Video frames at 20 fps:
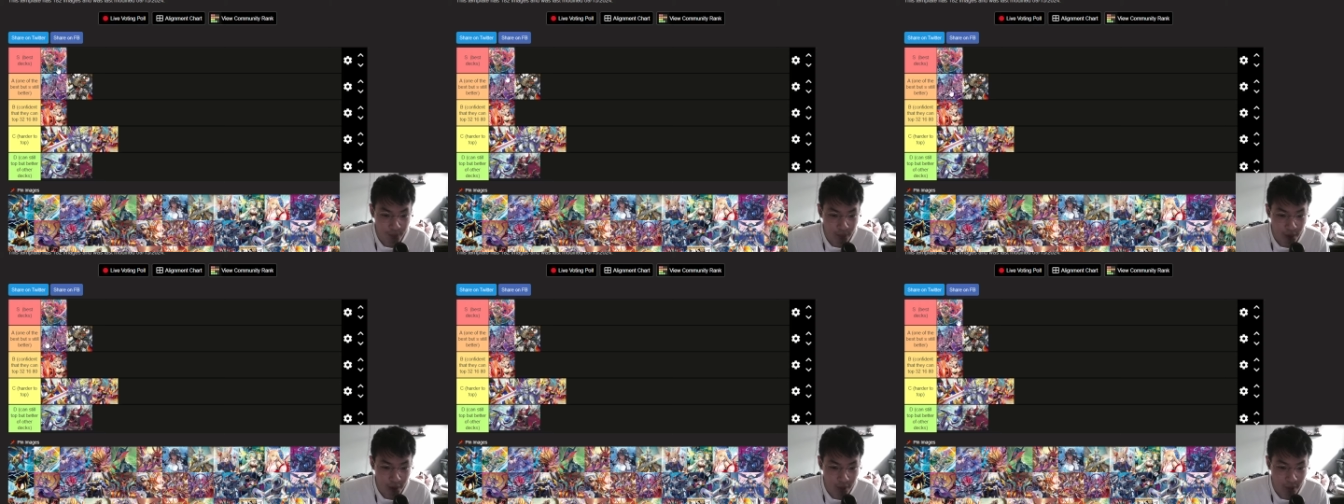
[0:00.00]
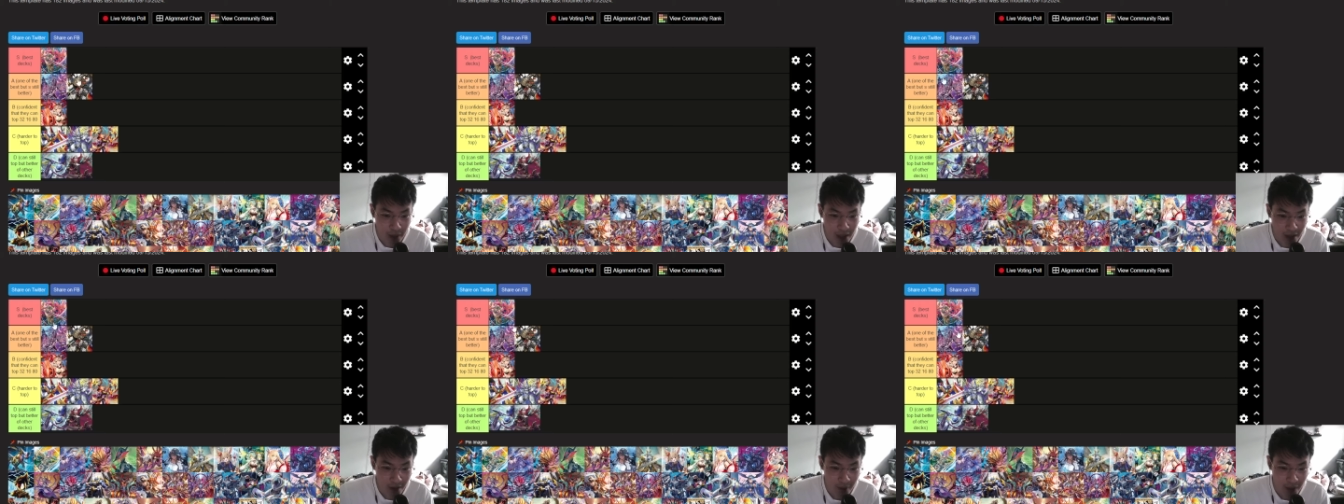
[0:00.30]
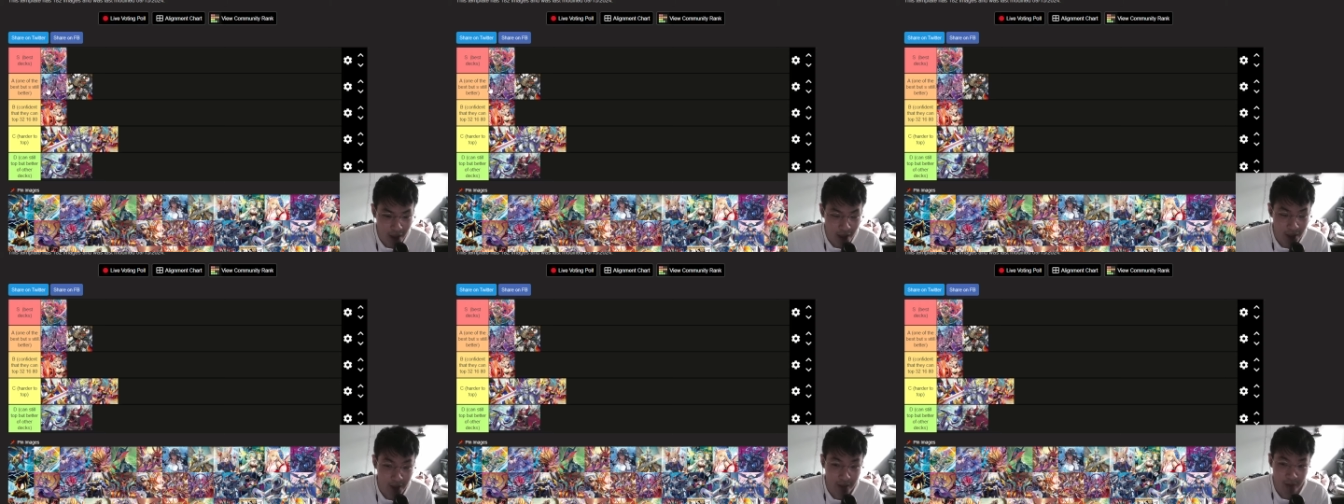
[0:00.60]

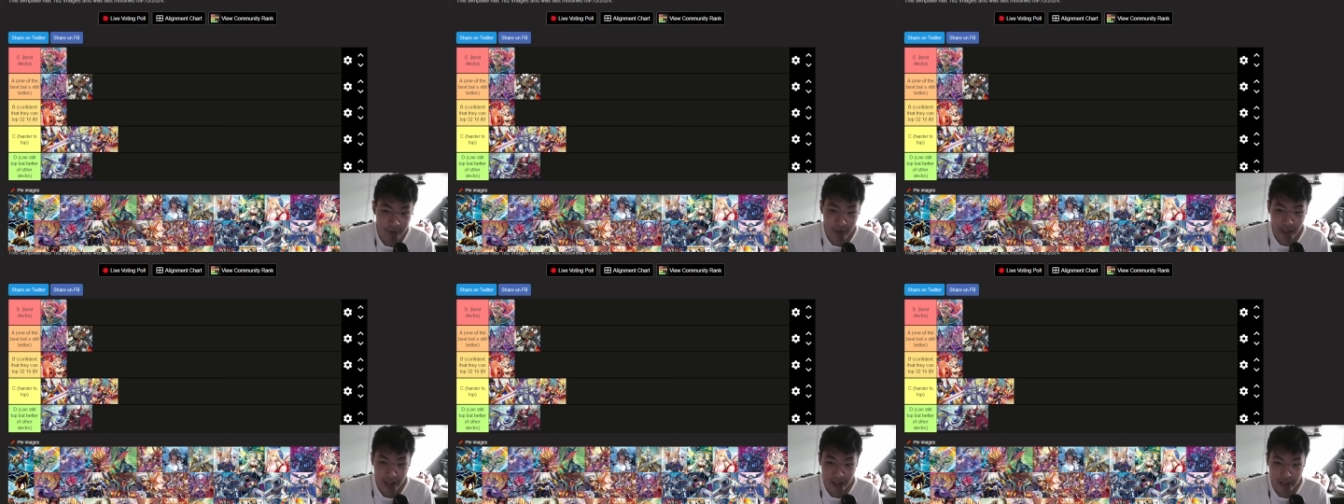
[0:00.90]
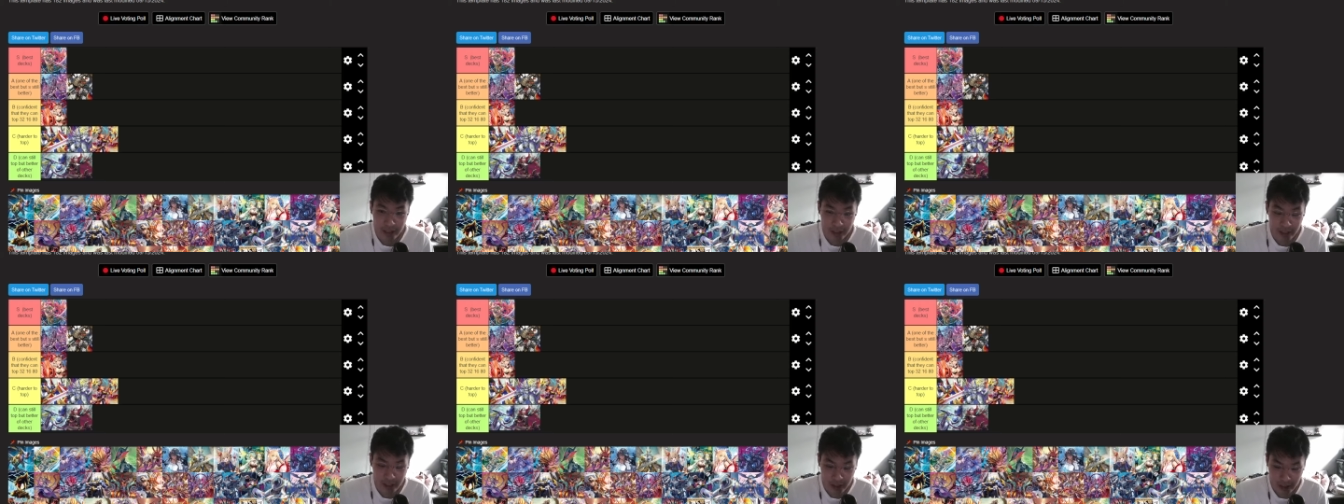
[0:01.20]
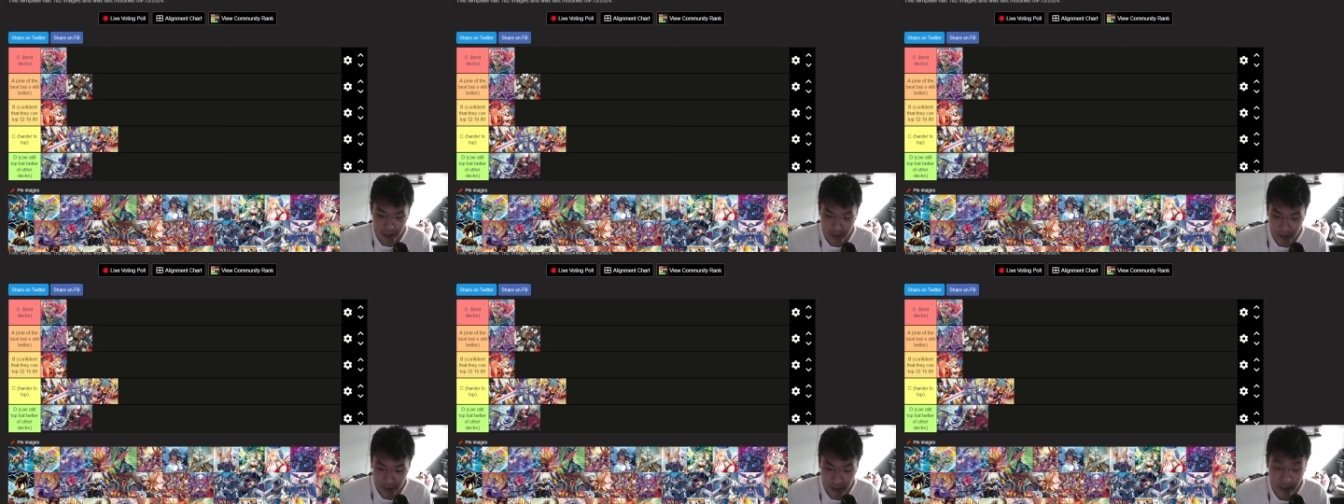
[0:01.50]
Blangmire's divine skill
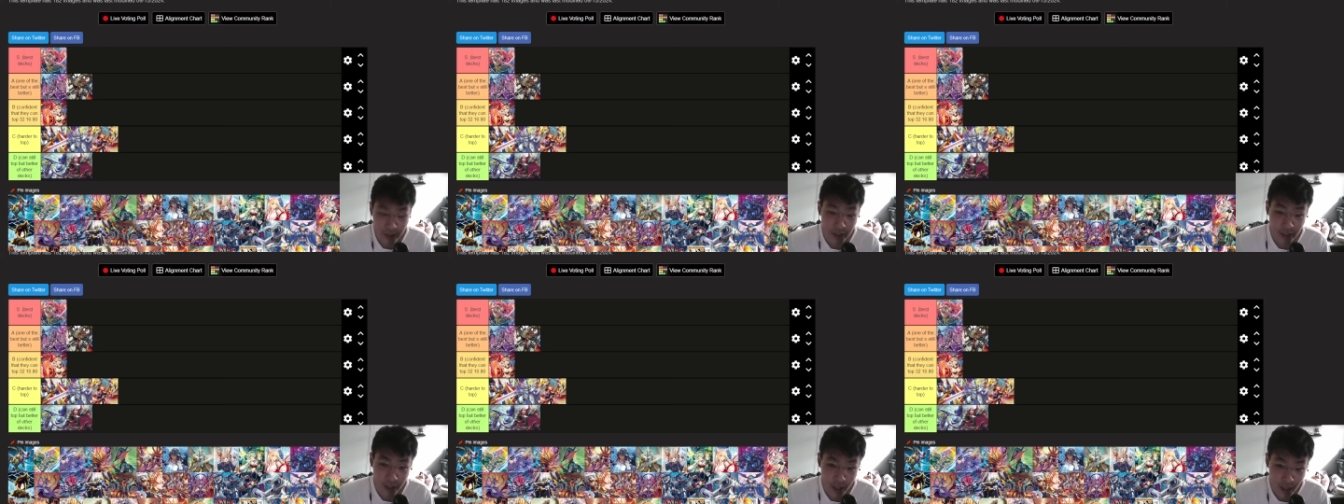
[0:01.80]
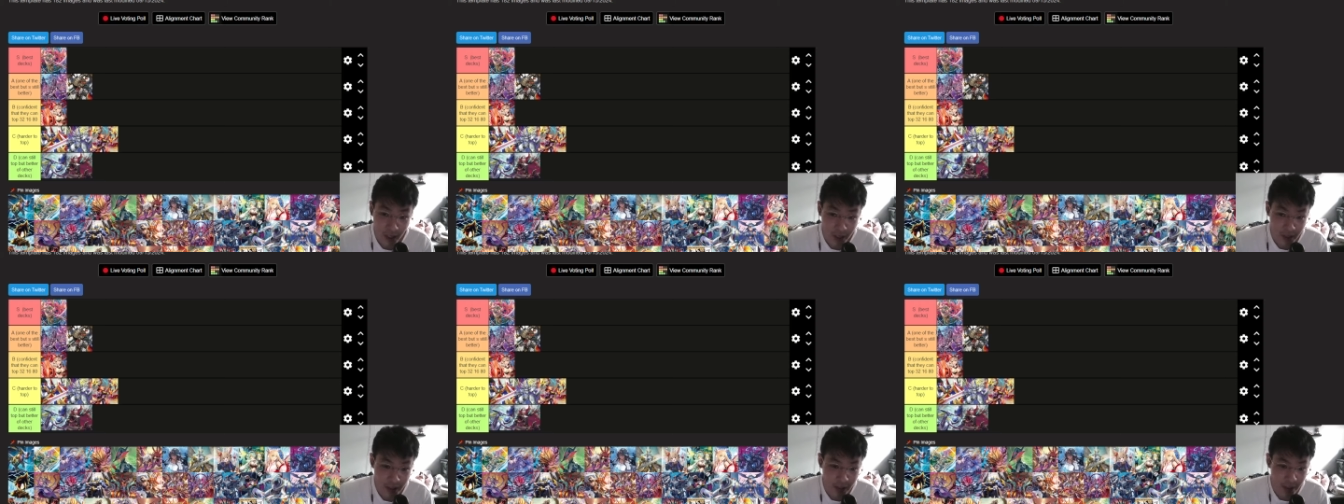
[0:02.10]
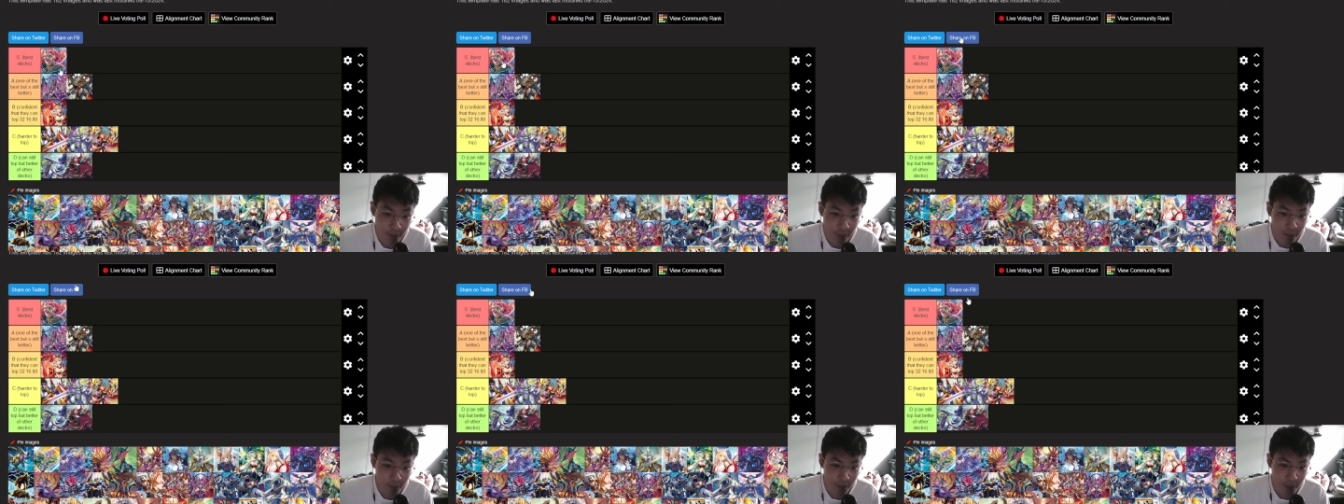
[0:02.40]
is at the guard step,
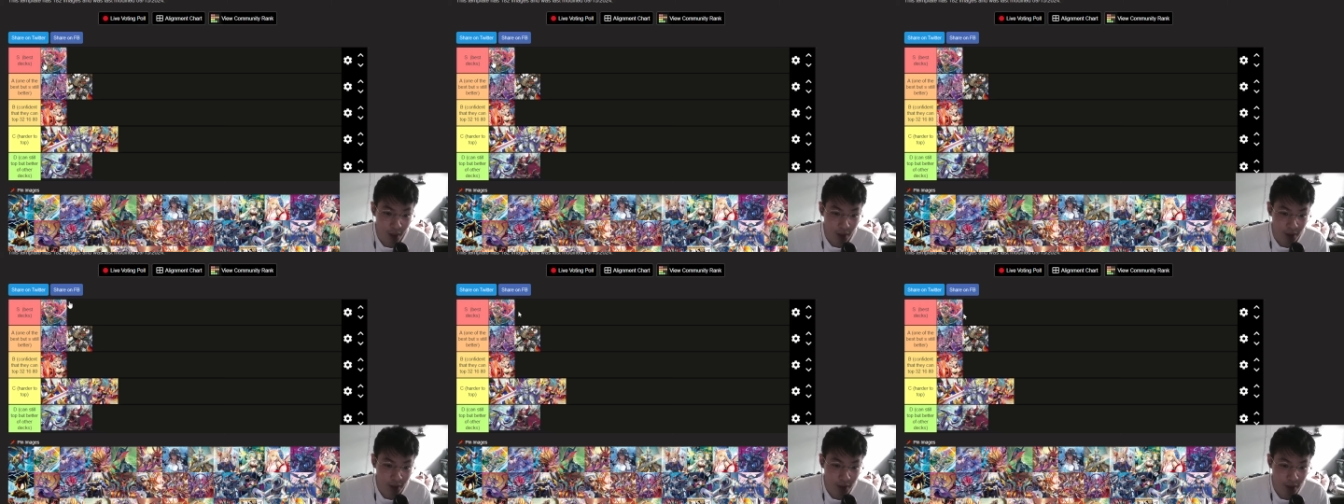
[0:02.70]
but